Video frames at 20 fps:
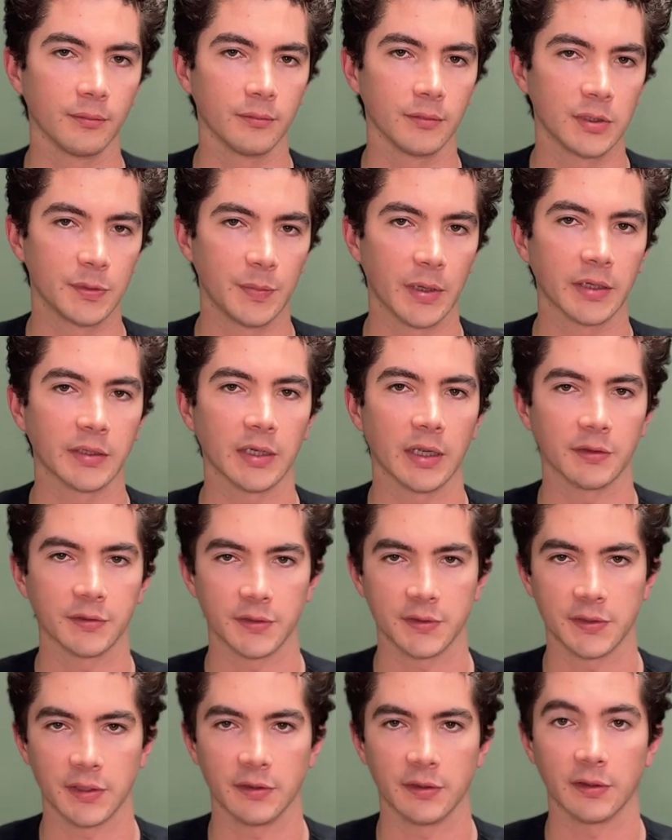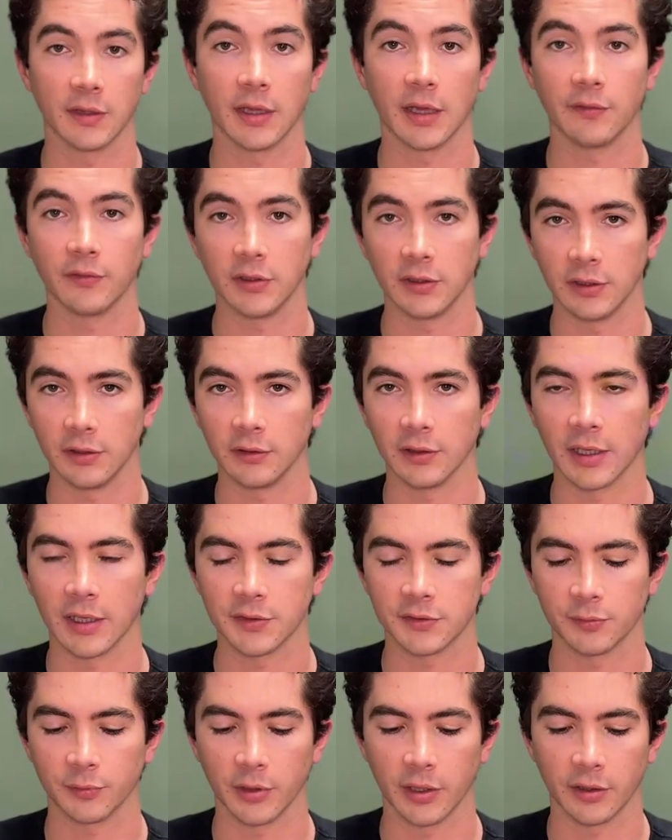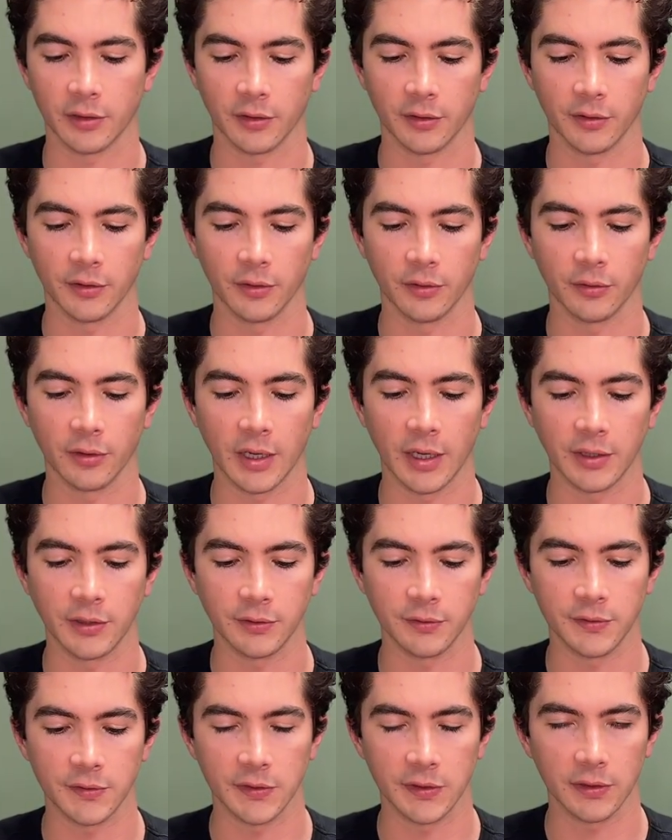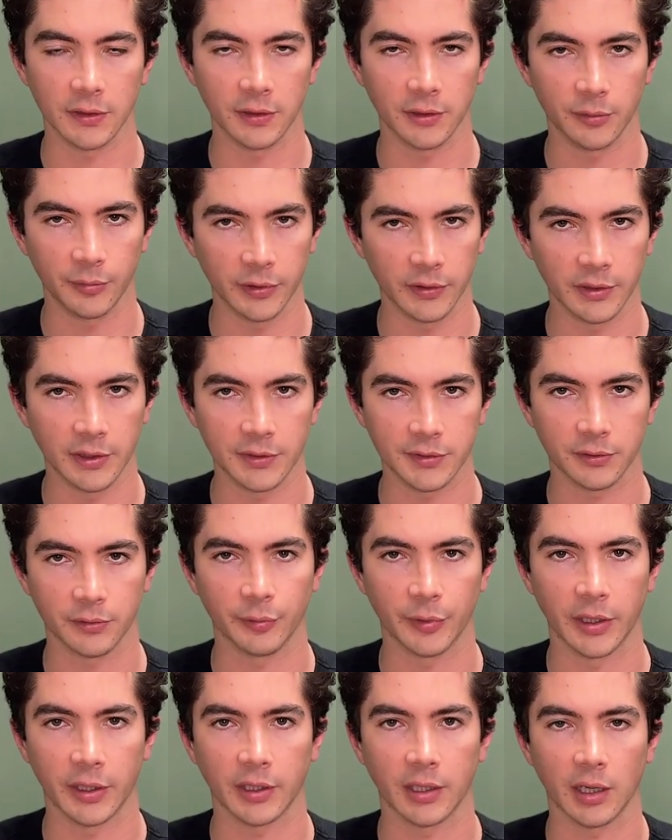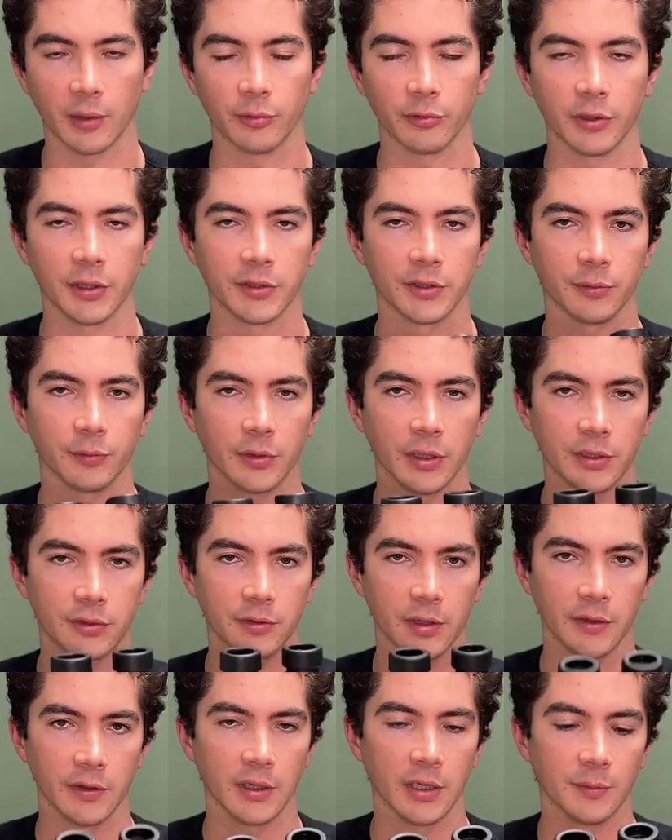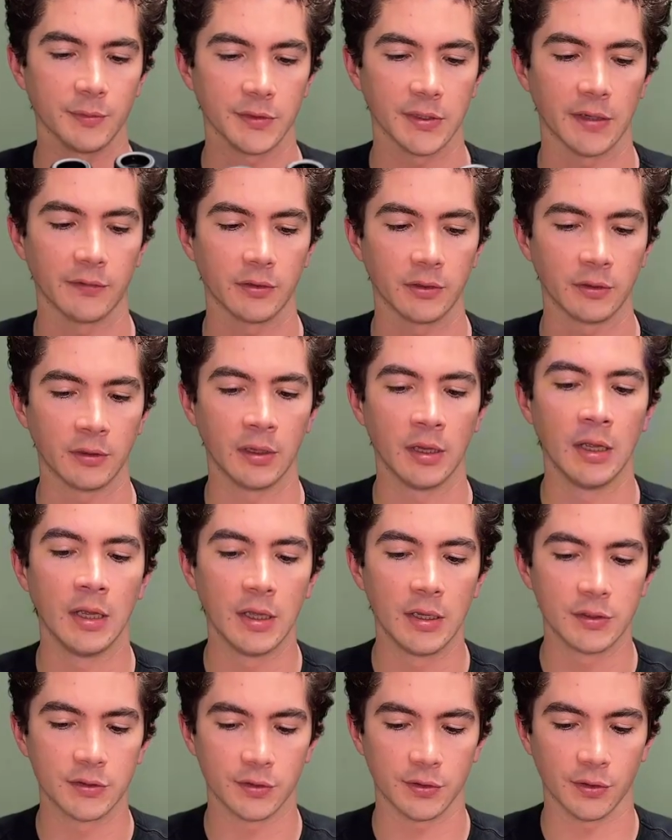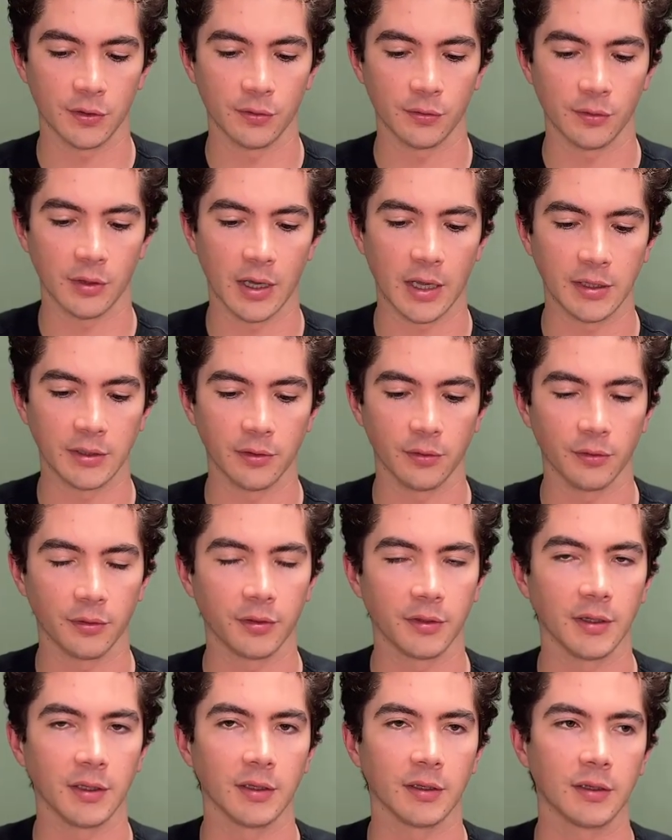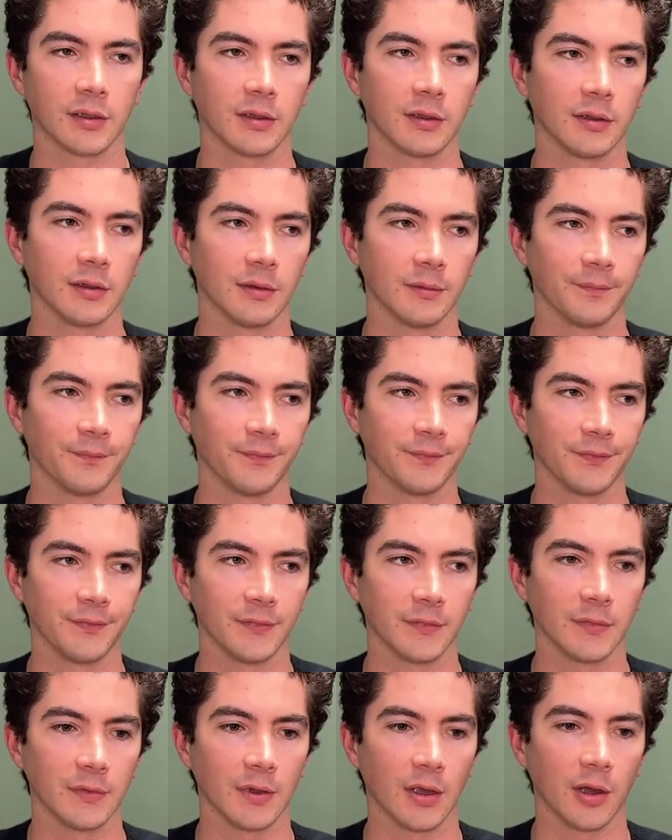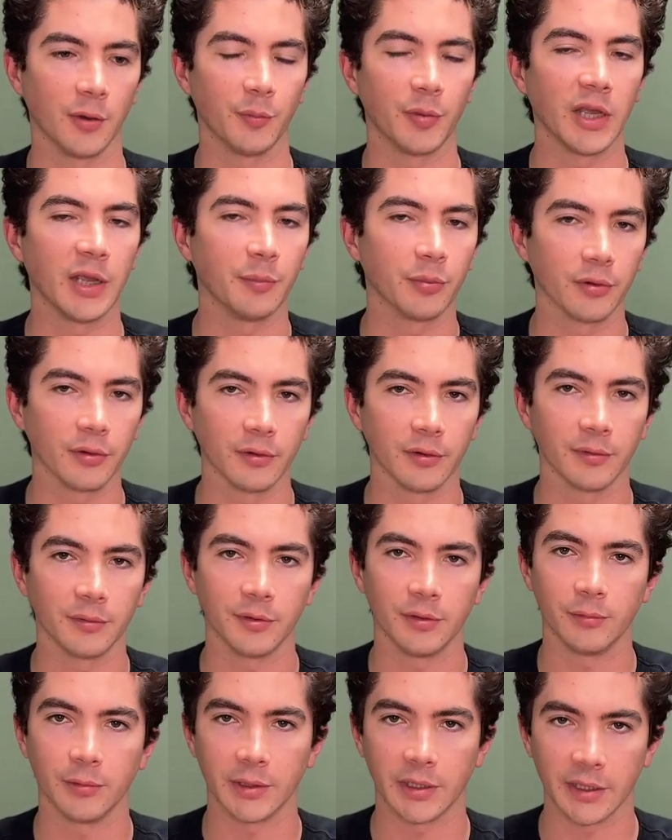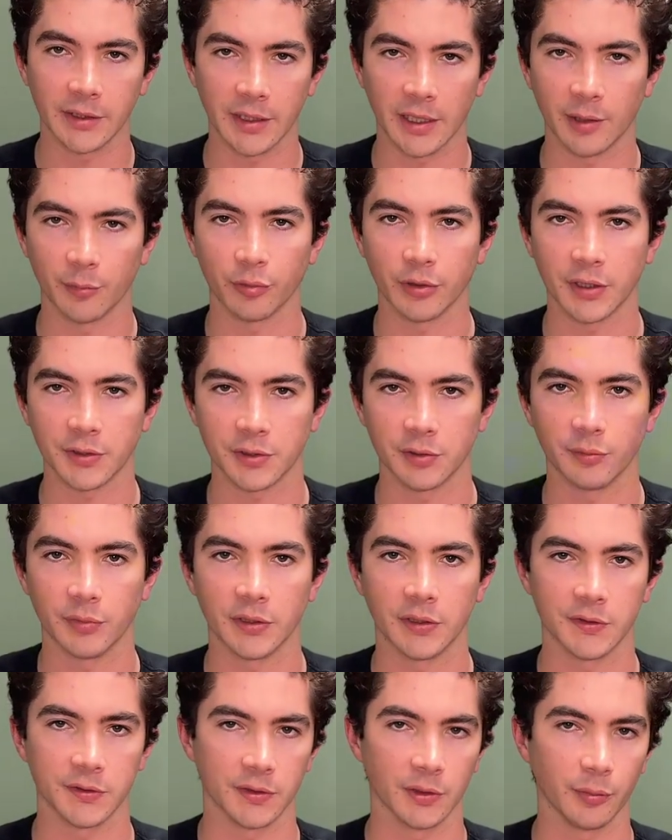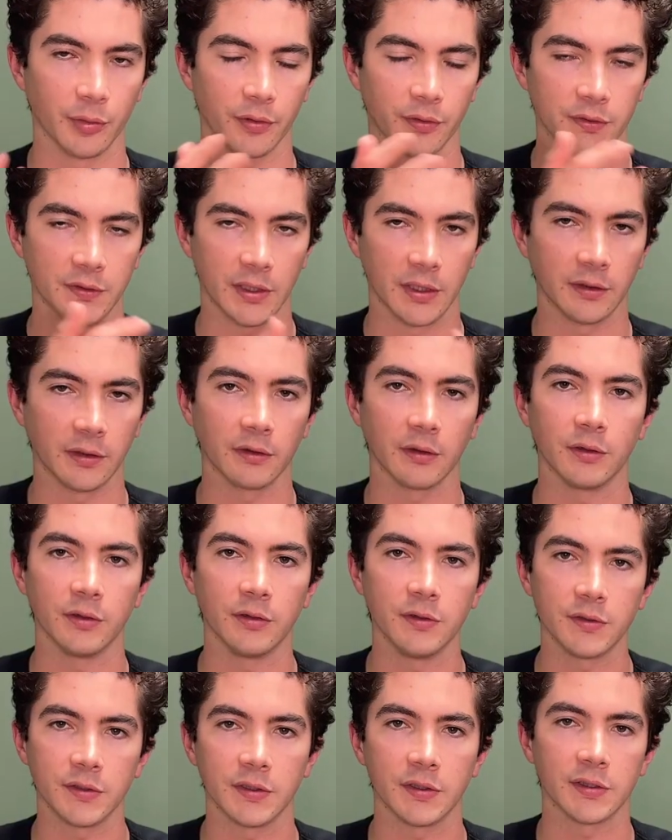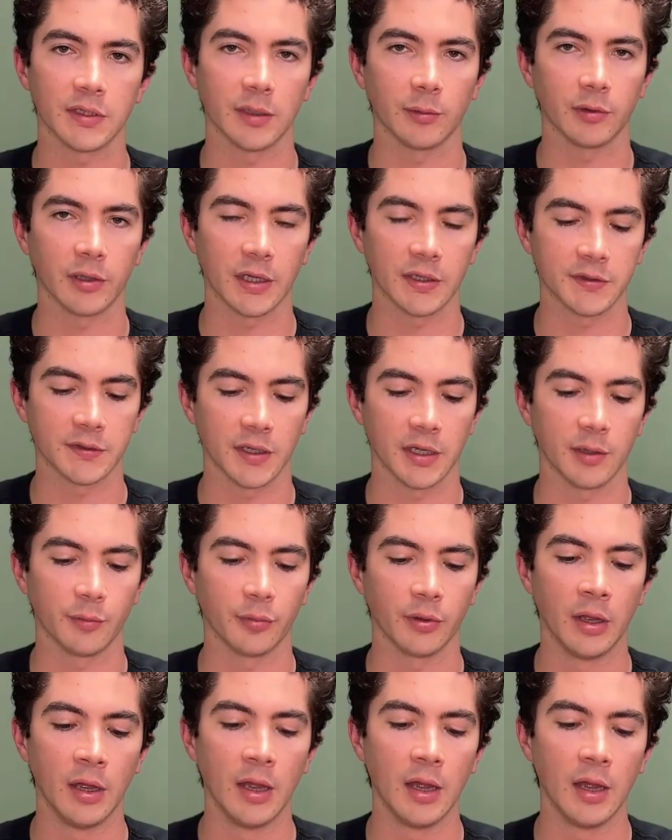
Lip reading: spec'd out to say that they have ED glass from Nikon, though, I do see a little bit less chromatic aberration when I try the M7. So I don't think on paper you would get that impression because they're both saying that they're using the same glass type.